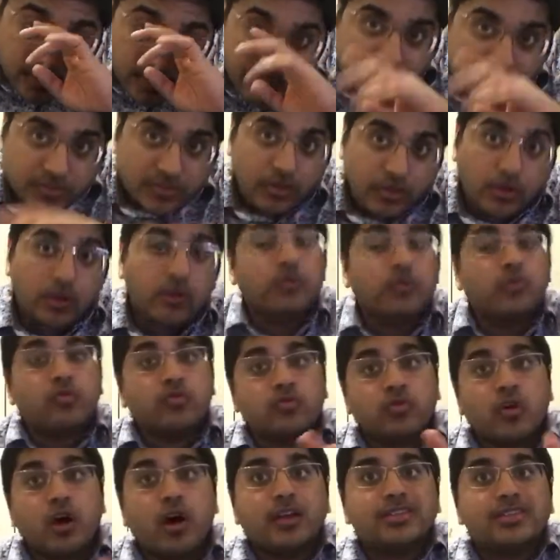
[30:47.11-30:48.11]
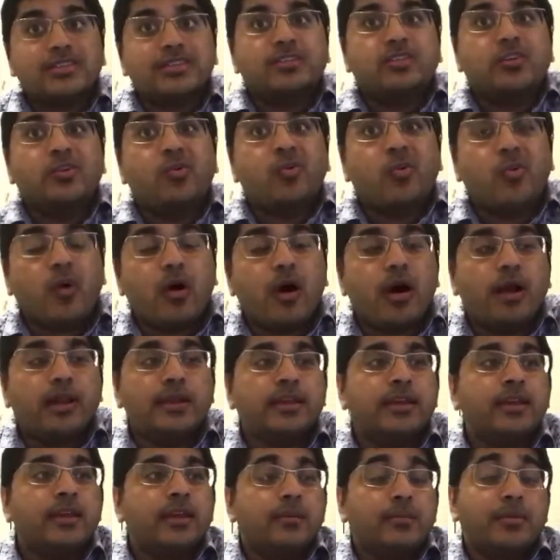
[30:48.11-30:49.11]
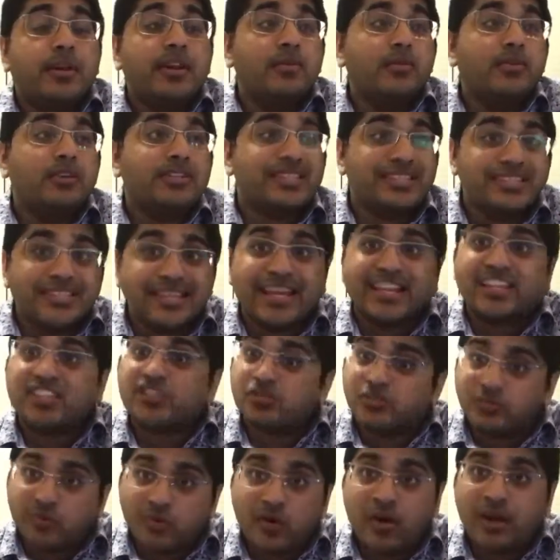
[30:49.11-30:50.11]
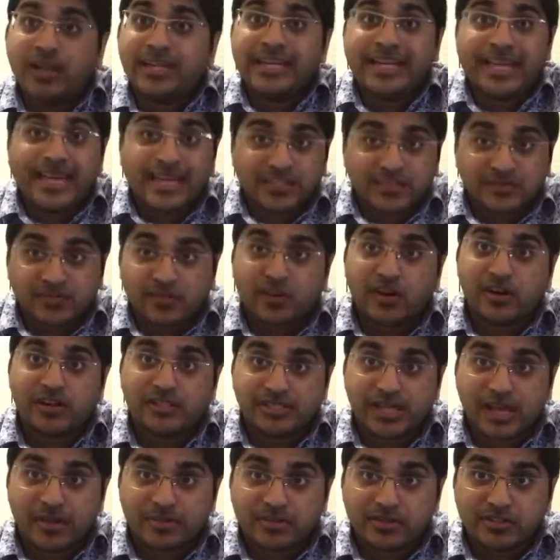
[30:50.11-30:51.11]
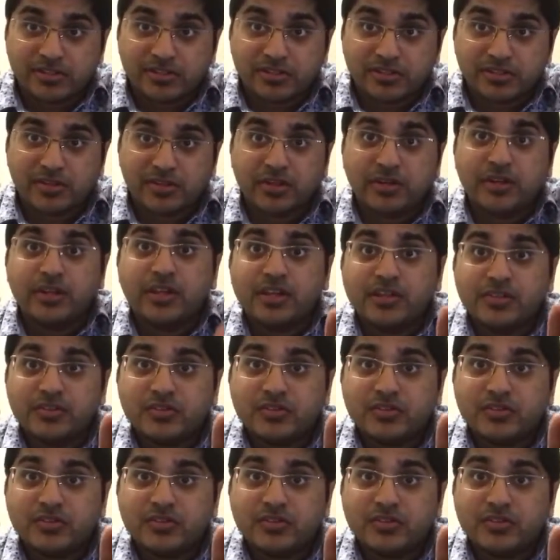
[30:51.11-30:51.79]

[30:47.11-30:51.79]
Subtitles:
So Raw still won, but it was 6-1 as far as I'm concerned.